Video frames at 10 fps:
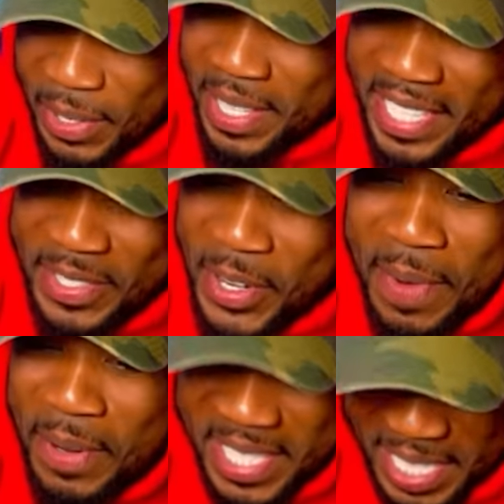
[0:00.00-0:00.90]
don't get no
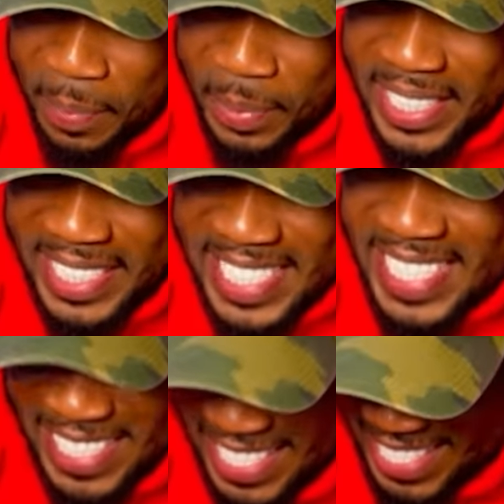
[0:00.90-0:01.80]
more simpler than
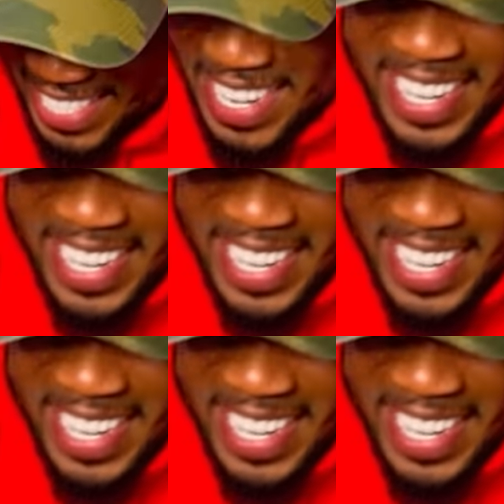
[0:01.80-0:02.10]
this.